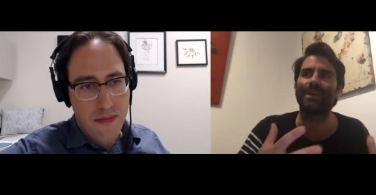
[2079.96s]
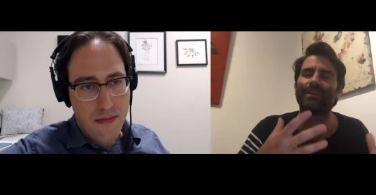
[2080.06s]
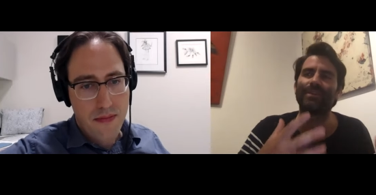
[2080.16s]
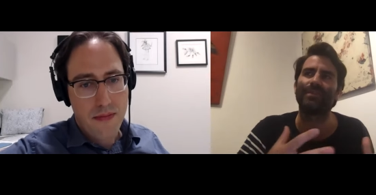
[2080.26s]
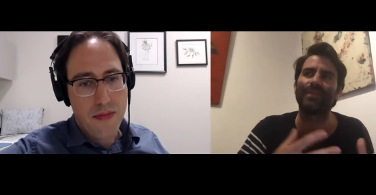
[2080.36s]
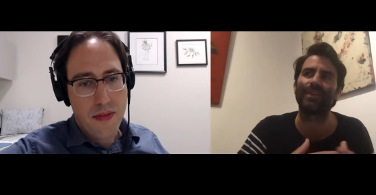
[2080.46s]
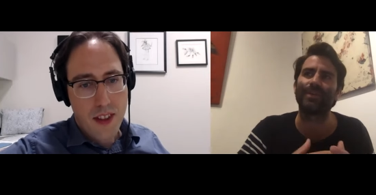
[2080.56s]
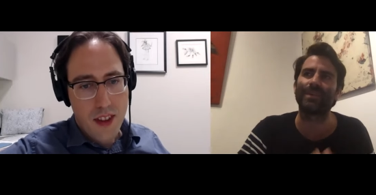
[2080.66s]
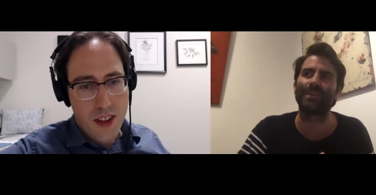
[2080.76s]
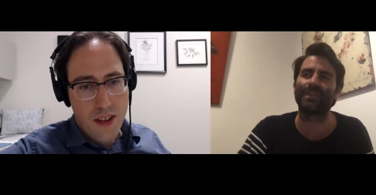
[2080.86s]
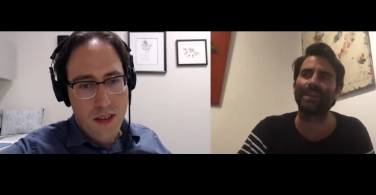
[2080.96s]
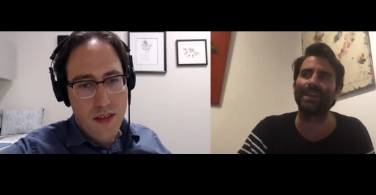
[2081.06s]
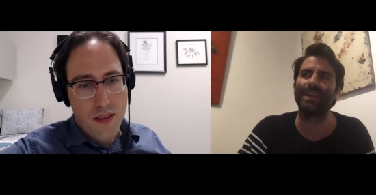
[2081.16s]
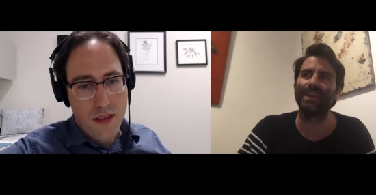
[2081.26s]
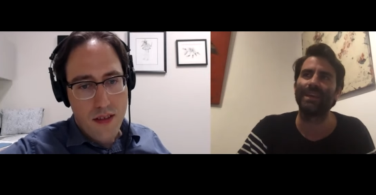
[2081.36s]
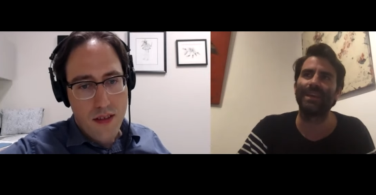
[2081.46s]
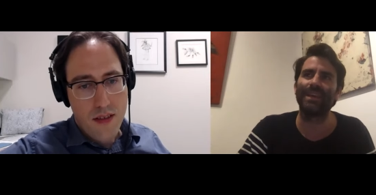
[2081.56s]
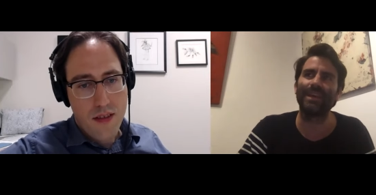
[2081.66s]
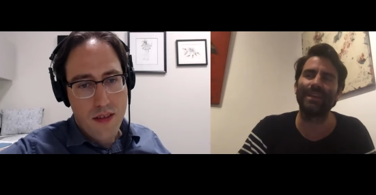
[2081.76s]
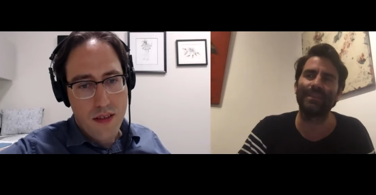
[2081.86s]
Speaker 1: of the film is
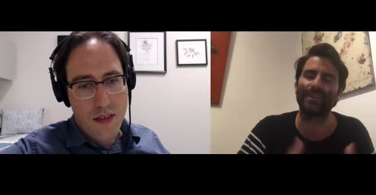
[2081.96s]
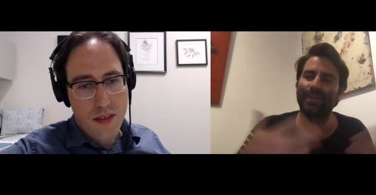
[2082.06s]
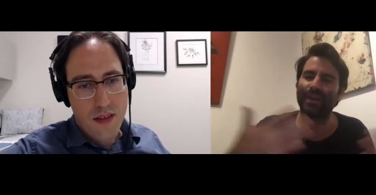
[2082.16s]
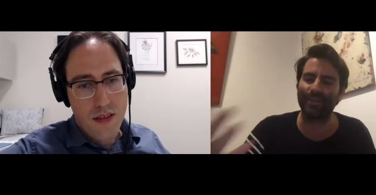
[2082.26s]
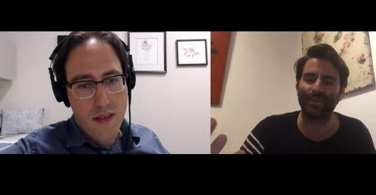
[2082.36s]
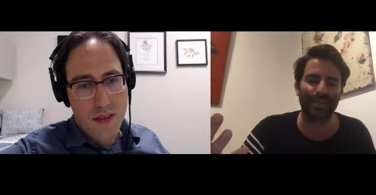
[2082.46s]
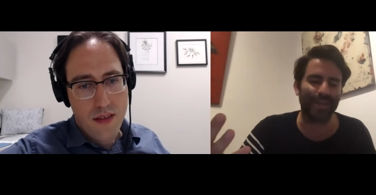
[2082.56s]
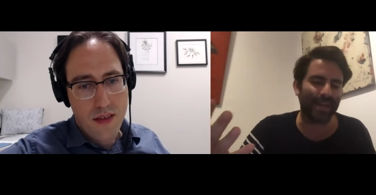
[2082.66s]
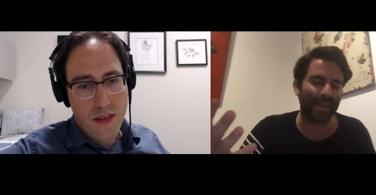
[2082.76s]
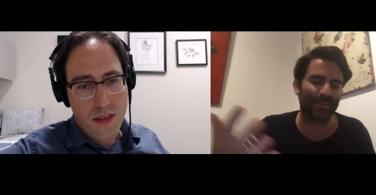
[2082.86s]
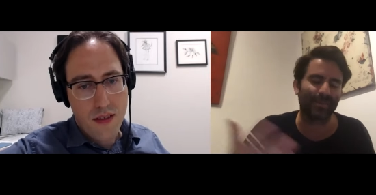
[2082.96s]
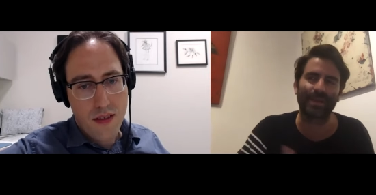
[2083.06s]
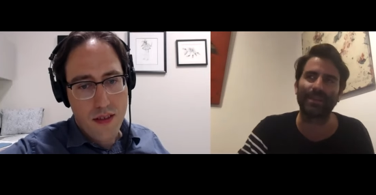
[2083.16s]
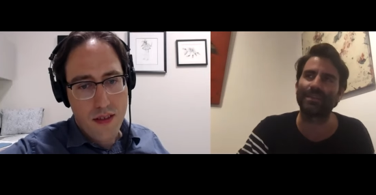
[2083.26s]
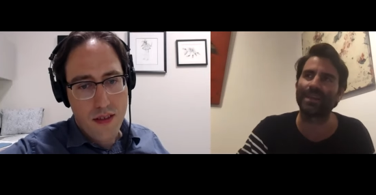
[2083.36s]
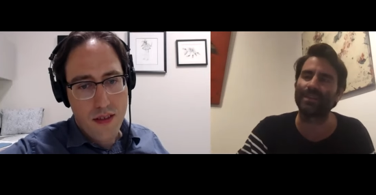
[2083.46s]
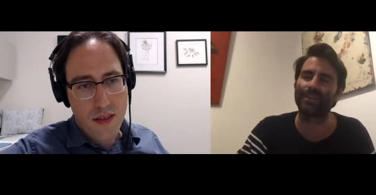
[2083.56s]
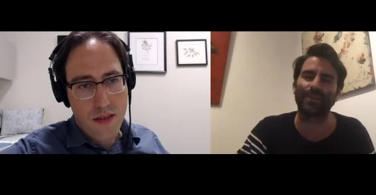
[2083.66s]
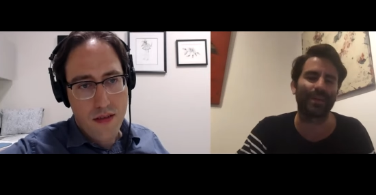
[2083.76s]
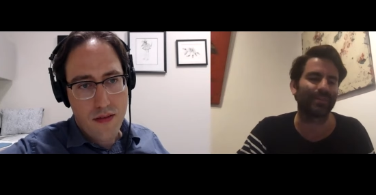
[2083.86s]
he is the father of genetics, but he's not the
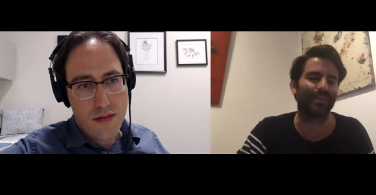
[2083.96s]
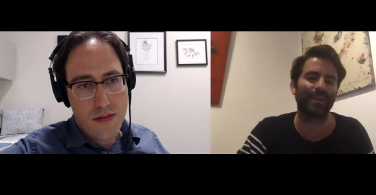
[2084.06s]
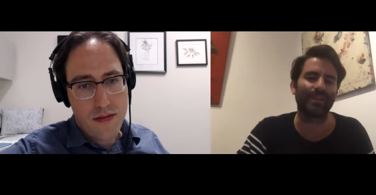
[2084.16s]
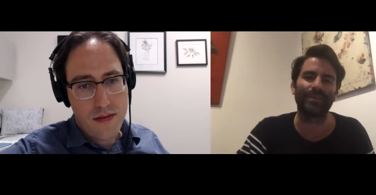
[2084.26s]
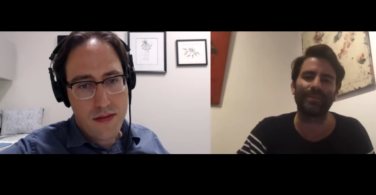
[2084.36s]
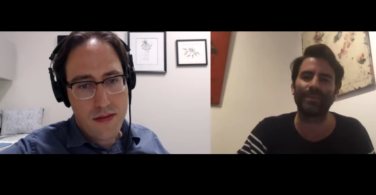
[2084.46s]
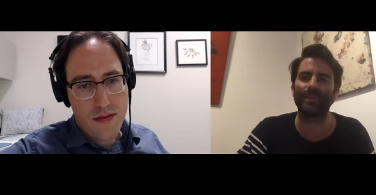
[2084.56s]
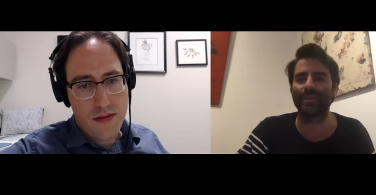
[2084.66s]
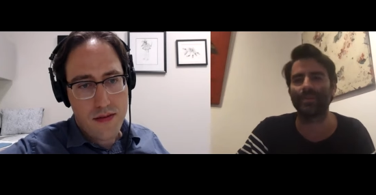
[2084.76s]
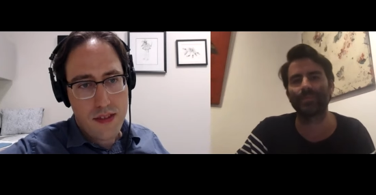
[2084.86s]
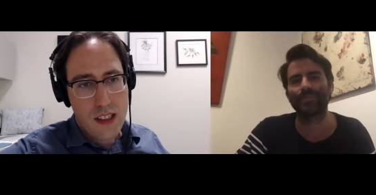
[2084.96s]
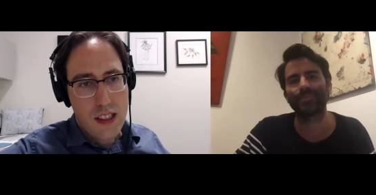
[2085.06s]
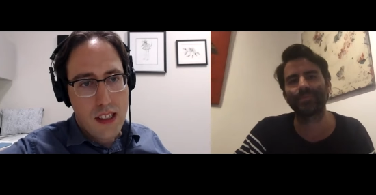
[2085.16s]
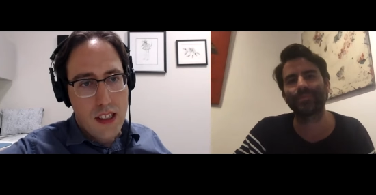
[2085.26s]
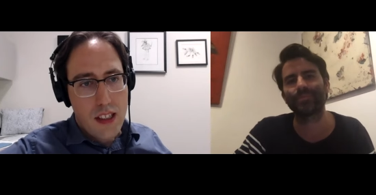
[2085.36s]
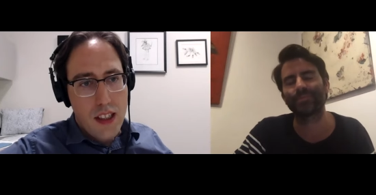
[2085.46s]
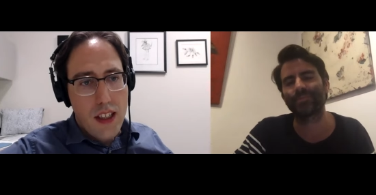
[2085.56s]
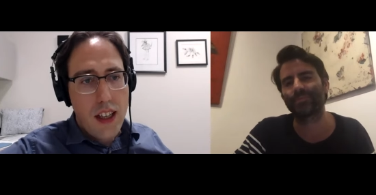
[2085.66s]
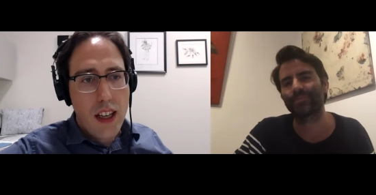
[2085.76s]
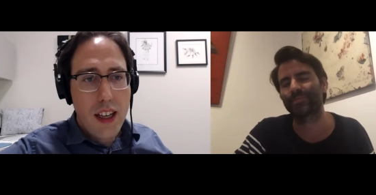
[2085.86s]
greatest father.
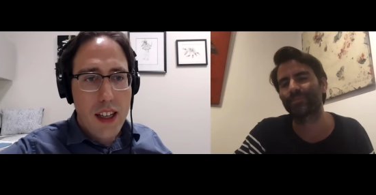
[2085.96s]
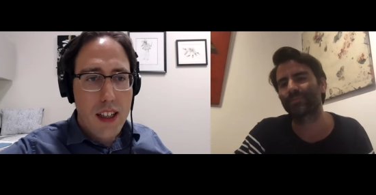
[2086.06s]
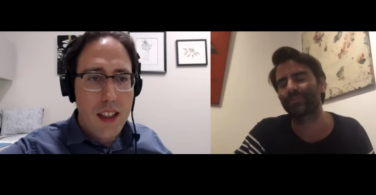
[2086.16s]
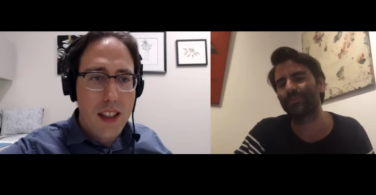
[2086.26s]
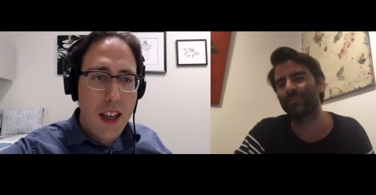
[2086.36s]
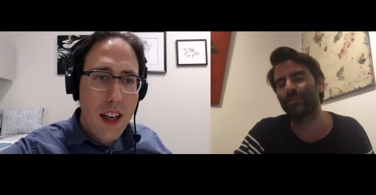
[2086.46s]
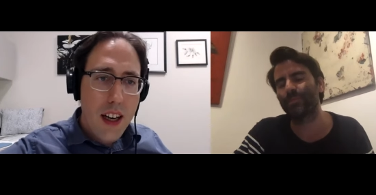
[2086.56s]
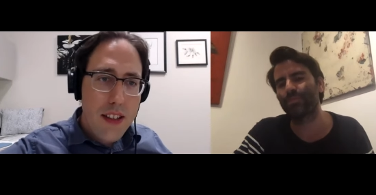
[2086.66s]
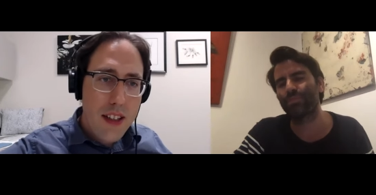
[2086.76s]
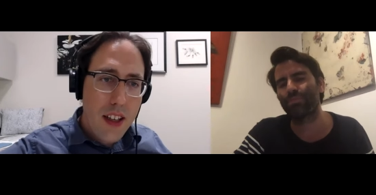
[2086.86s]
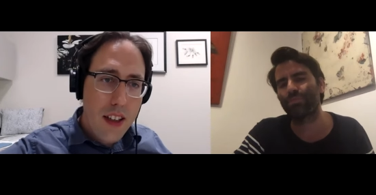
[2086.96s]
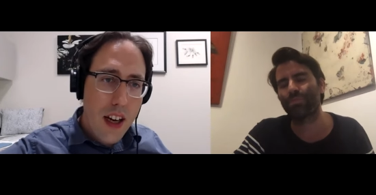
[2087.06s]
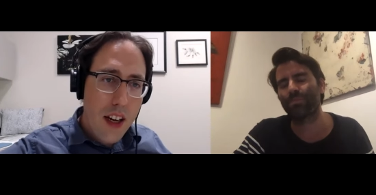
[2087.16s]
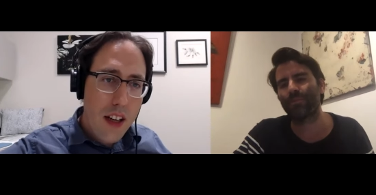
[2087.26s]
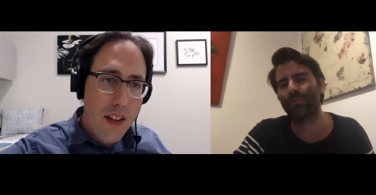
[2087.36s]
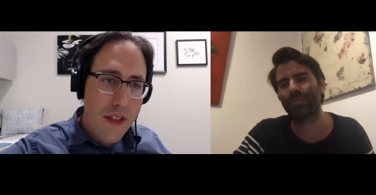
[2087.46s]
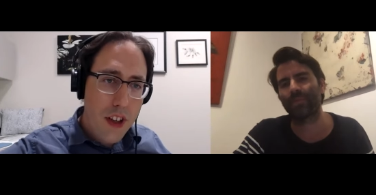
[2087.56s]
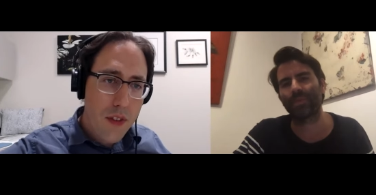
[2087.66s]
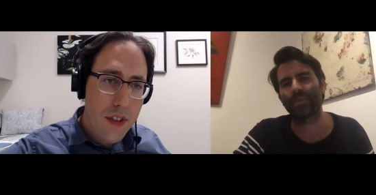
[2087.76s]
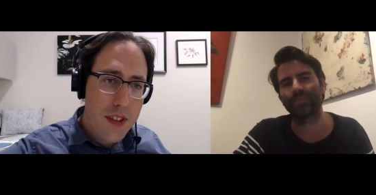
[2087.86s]
Speaker 2: Yeah, yeah, I see a lot in your
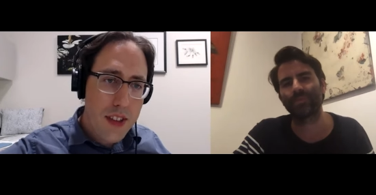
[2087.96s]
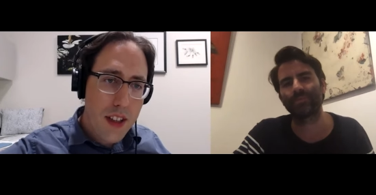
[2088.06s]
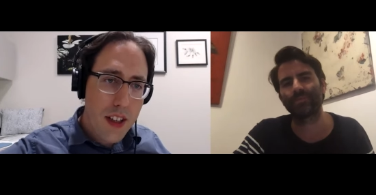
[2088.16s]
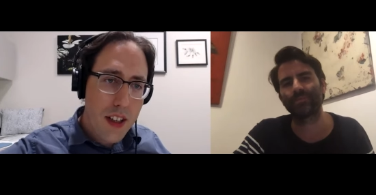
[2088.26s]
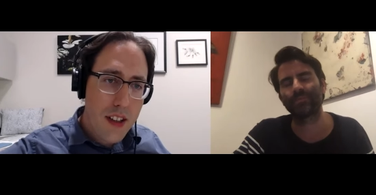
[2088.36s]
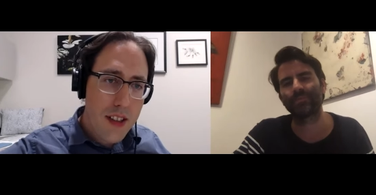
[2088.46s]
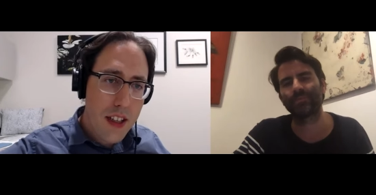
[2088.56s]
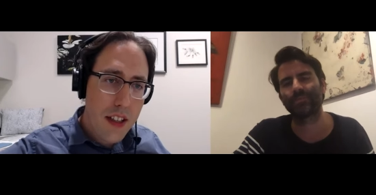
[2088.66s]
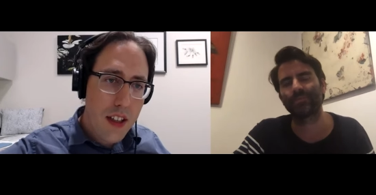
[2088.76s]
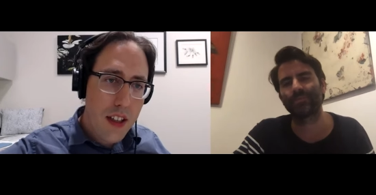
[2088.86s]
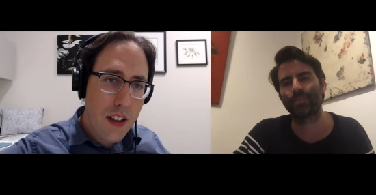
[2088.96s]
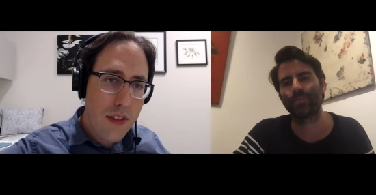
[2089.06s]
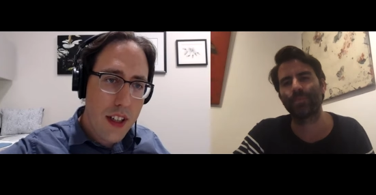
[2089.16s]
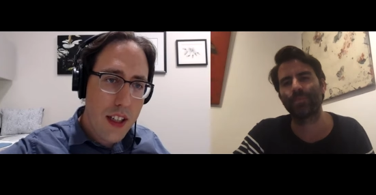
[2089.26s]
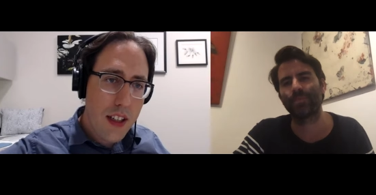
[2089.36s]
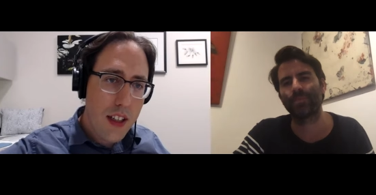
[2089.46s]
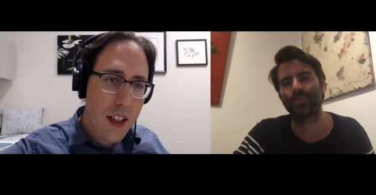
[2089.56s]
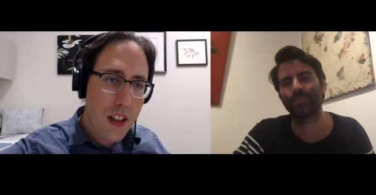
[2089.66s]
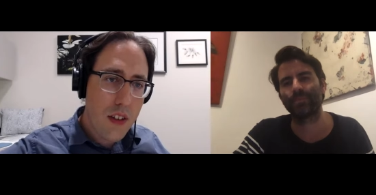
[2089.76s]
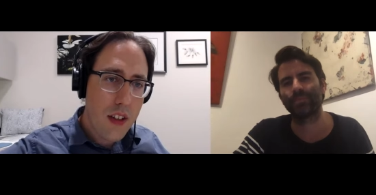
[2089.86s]
films that this idea of like
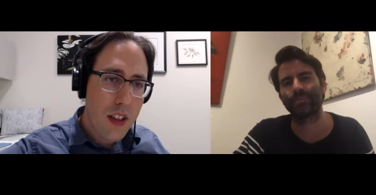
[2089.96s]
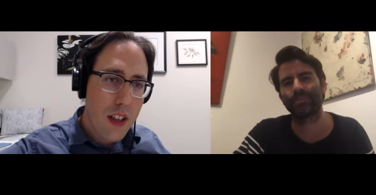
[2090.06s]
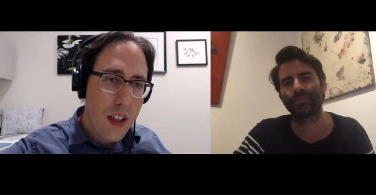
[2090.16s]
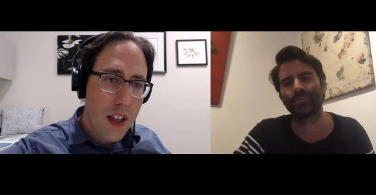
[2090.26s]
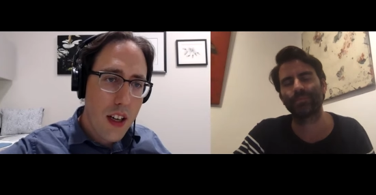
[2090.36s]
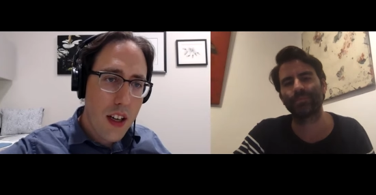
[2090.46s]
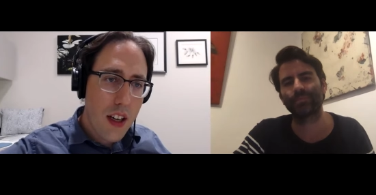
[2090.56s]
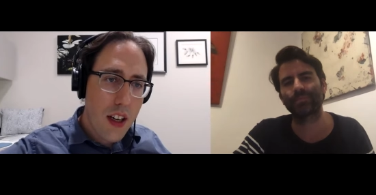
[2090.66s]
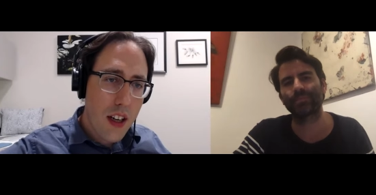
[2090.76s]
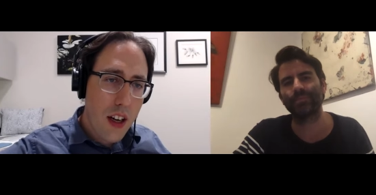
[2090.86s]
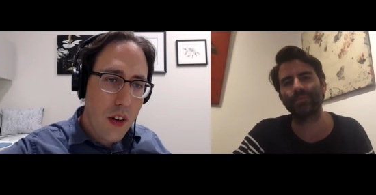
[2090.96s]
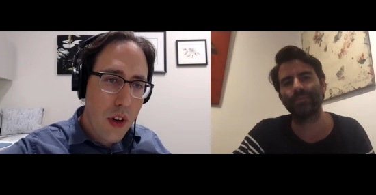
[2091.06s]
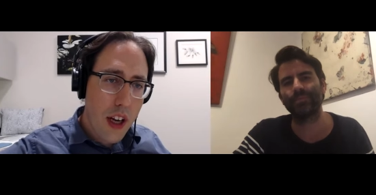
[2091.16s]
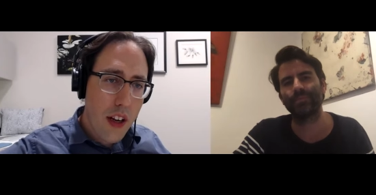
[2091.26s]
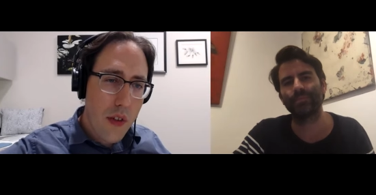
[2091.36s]
you know, a, a grand